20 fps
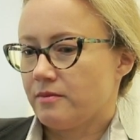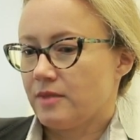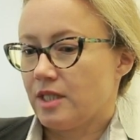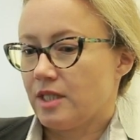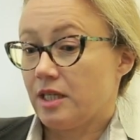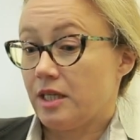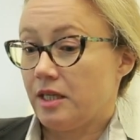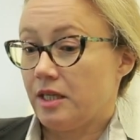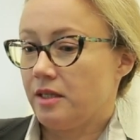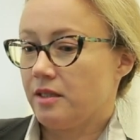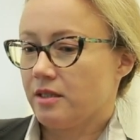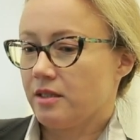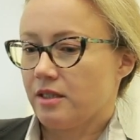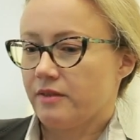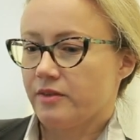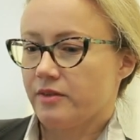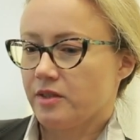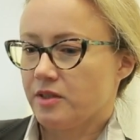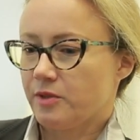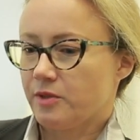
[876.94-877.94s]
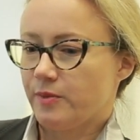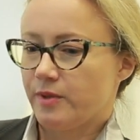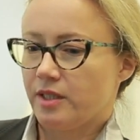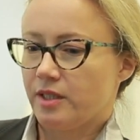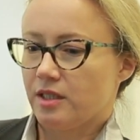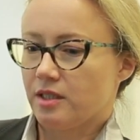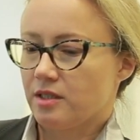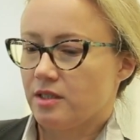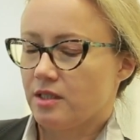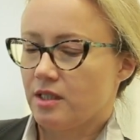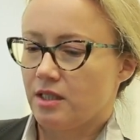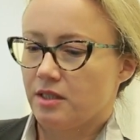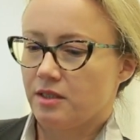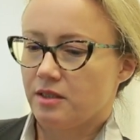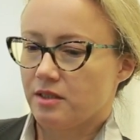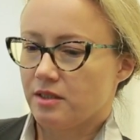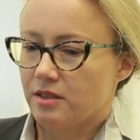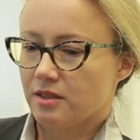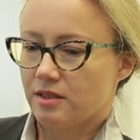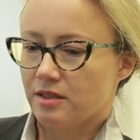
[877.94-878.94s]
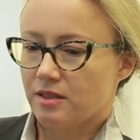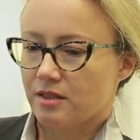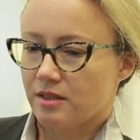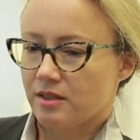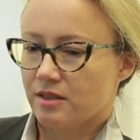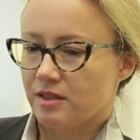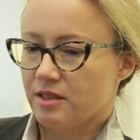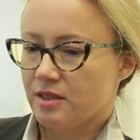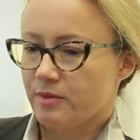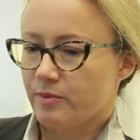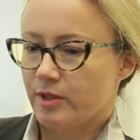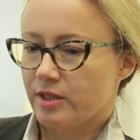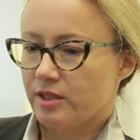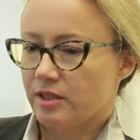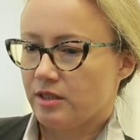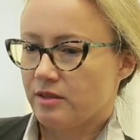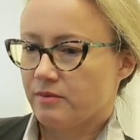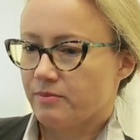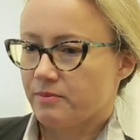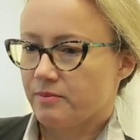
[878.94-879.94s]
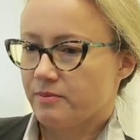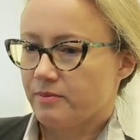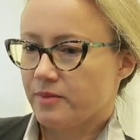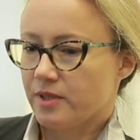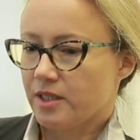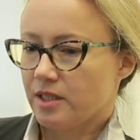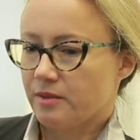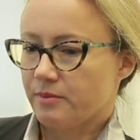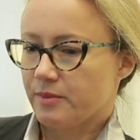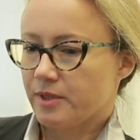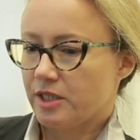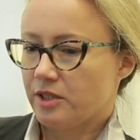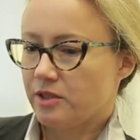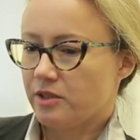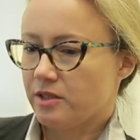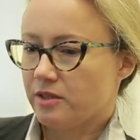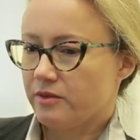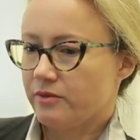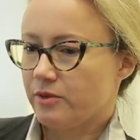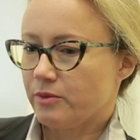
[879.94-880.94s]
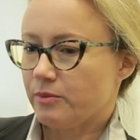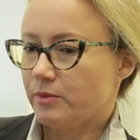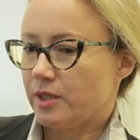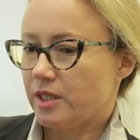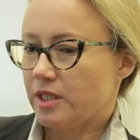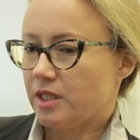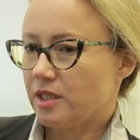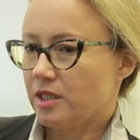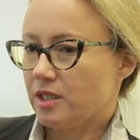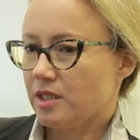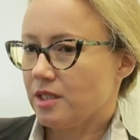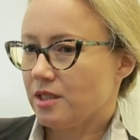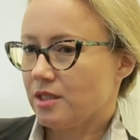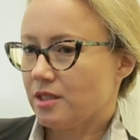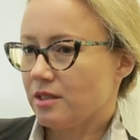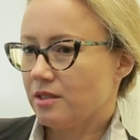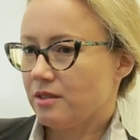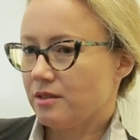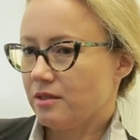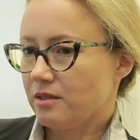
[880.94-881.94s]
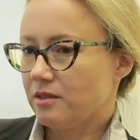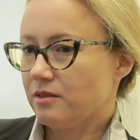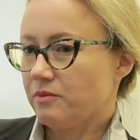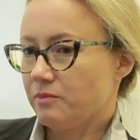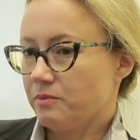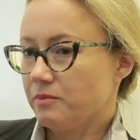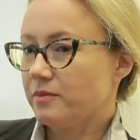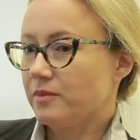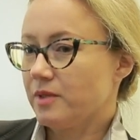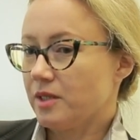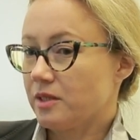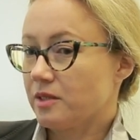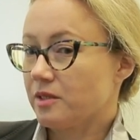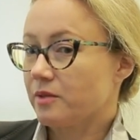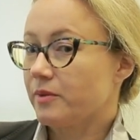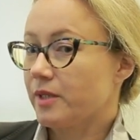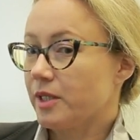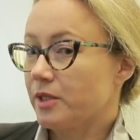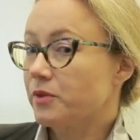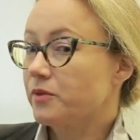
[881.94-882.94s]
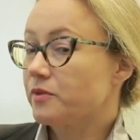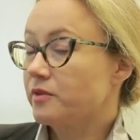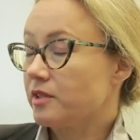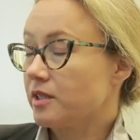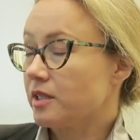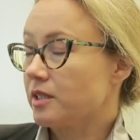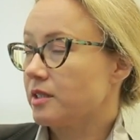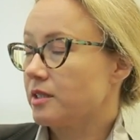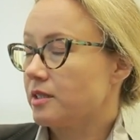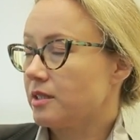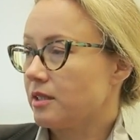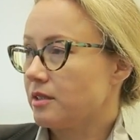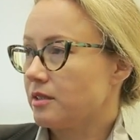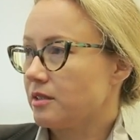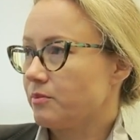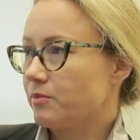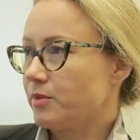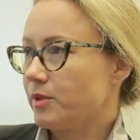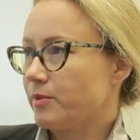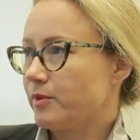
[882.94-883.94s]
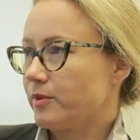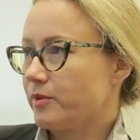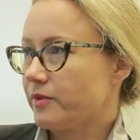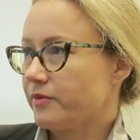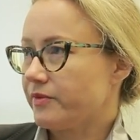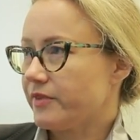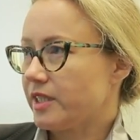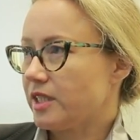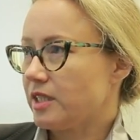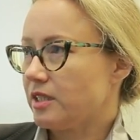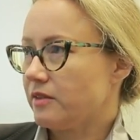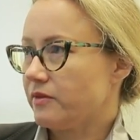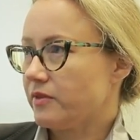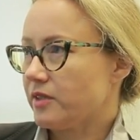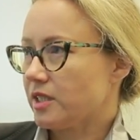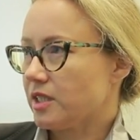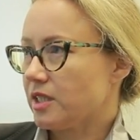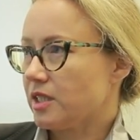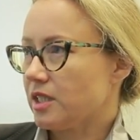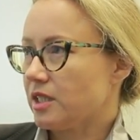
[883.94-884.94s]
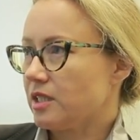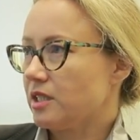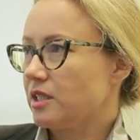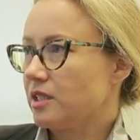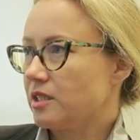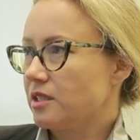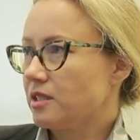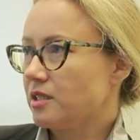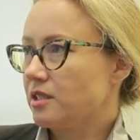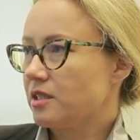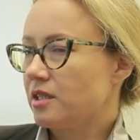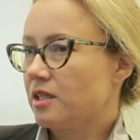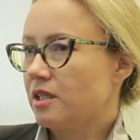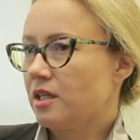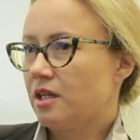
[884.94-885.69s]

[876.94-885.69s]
again, having experience leading this interdisciplinary collaboration, for me, it's quite often understanding people from very different areas.